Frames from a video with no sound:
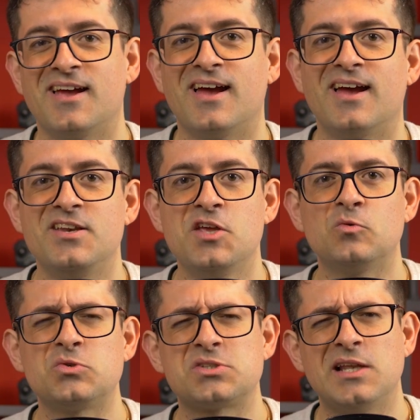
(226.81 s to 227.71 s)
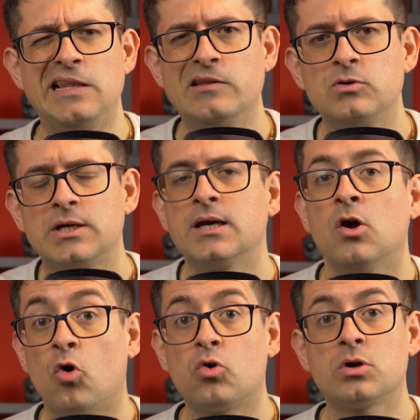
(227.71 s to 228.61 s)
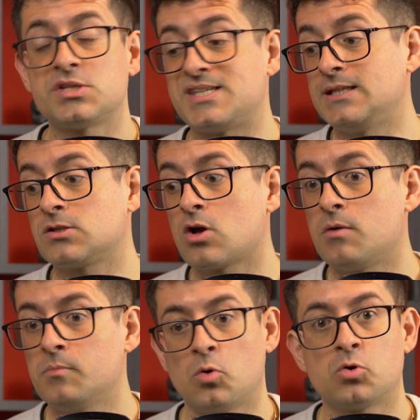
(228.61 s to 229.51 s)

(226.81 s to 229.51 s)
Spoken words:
news look or sitcom